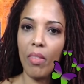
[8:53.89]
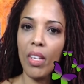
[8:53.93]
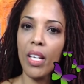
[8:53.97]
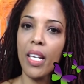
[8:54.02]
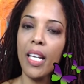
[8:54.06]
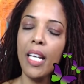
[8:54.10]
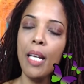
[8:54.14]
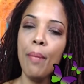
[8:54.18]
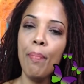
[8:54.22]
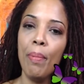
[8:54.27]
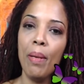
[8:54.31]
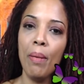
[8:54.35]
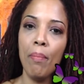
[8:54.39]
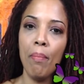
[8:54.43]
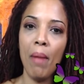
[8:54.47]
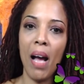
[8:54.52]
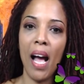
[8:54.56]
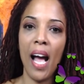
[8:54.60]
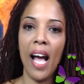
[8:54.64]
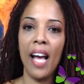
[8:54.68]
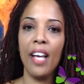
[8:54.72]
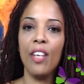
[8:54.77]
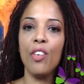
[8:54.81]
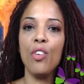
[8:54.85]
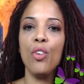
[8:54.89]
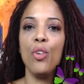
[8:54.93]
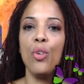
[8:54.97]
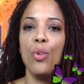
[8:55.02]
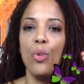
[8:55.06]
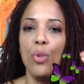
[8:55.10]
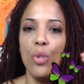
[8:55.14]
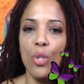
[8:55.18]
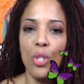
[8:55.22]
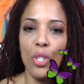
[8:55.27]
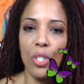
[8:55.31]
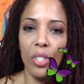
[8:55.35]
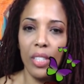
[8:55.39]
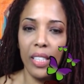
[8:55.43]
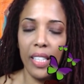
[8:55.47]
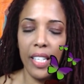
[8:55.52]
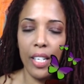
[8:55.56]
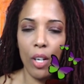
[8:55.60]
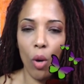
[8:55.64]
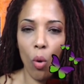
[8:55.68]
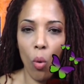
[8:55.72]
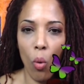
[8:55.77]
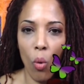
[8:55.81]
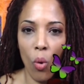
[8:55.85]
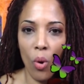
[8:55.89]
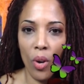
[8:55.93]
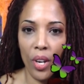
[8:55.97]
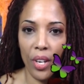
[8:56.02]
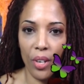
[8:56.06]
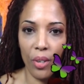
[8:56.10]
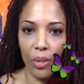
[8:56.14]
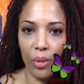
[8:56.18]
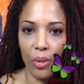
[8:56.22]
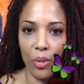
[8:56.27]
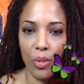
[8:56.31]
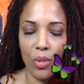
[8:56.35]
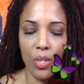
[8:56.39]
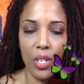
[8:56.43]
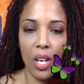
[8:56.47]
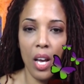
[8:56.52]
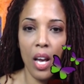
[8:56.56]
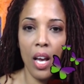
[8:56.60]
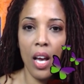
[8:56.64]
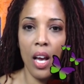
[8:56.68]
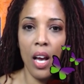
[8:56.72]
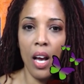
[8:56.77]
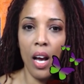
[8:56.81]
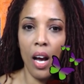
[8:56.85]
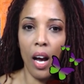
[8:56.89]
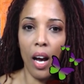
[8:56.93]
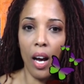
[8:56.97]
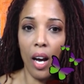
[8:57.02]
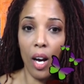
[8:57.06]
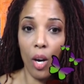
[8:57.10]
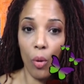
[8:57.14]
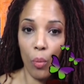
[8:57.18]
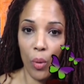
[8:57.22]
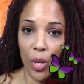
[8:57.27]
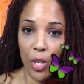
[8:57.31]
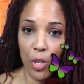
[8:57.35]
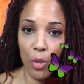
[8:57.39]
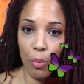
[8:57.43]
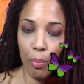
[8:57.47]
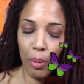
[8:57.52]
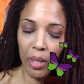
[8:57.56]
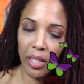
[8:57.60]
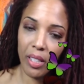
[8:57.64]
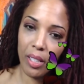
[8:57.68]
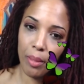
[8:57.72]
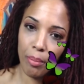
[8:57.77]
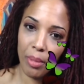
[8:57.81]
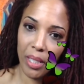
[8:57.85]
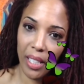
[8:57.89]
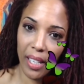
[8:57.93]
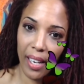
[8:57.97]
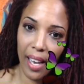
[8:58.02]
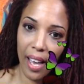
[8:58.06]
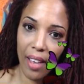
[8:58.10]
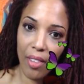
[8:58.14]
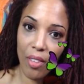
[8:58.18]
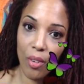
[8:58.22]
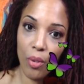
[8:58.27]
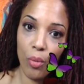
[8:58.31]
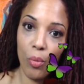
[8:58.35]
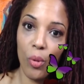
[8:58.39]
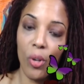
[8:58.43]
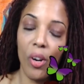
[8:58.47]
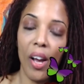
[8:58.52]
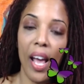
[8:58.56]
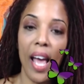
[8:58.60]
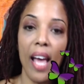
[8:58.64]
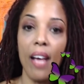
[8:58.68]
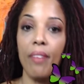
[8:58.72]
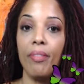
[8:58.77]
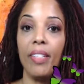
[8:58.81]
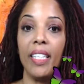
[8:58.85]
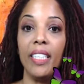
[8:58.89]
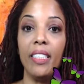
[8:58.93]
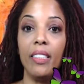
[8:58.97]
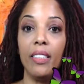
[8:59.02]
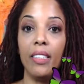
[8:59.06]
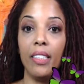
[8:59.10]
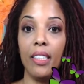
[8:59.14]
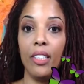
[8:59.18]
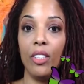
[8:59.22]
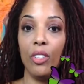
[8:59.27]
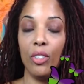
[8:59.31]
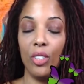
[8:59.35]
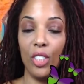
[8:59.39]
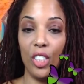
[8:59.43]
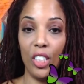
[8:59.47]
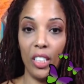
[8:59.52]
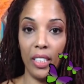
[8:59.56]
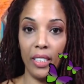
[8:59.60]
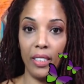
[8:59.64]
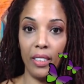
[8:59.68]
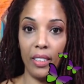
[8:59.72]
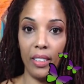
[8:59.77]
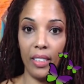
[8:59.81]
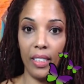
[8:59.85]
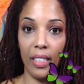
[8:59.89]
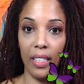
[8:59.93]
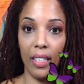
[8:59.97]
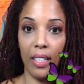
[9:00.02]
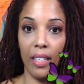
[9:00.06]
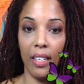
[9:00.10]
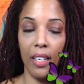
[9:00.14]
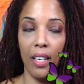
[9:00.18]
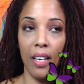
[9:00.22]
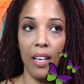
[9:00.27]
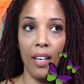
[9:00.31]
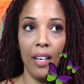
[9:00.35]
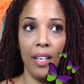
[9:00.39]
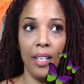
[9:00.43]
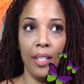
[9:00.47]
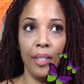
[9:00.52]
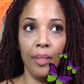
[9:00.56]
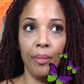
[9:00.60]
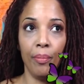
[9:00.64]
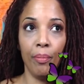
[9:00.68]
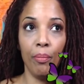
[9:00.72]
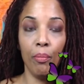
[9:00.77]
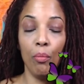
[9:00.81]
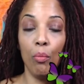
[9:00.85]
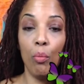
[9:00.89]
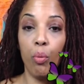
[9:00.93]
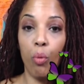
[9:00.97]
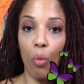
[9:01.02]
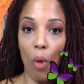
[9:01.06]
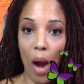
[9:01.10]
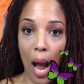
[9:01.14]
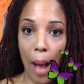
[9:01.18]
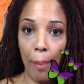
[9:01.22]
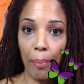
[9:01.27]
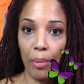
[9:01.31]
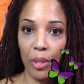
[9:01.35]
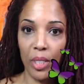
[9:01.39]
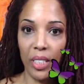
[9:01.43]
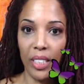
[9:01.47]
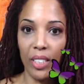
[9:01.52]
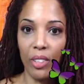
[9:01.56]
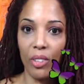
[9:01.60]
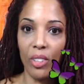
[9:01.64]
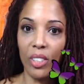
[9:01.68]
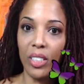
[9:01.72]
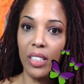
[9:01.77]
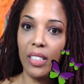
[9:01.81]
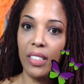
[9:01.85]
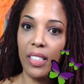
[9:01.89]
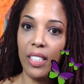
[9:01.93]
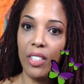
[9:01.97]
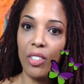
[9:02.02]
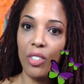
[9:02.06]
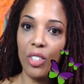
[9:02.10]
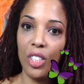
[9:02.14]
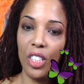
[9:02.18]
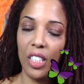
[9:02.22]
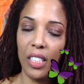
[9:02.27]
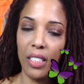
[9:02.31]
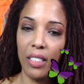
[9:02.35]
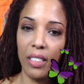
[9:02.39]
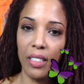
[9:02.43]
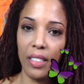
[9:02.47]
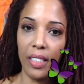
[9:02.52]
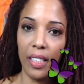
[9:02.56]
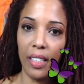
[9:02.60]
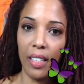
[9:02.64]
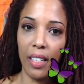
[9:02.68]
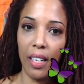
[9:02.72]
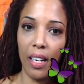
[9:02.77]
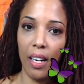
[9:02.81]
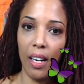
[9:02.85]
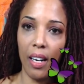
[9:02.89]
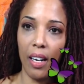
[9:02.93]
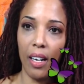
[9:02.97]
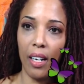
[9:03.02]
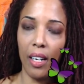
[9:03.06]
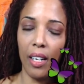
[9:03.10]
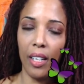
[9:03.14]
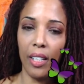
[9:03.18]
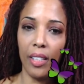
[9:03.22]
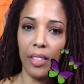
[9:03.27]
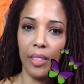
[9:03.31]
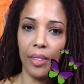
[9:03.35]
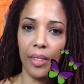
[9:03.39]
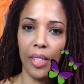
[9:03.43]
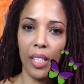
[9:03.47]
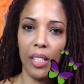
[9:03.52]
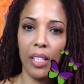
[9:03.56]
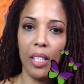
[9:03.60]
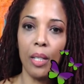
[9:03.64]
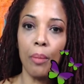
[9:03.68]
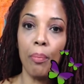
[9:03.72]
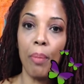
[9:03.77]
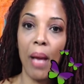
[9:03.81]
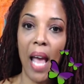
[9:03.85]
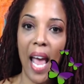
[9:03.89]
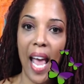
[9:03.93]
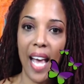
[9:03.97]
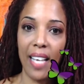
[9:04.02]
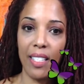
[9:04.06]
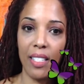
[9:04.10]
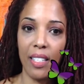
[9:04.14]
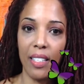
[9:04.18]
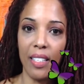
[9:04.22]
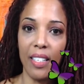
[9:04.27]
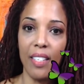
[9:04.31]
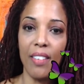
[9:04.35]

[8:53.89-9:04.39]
Keep in mind, usually oils, when you put them together, will have a synergistic property or synergistic capacity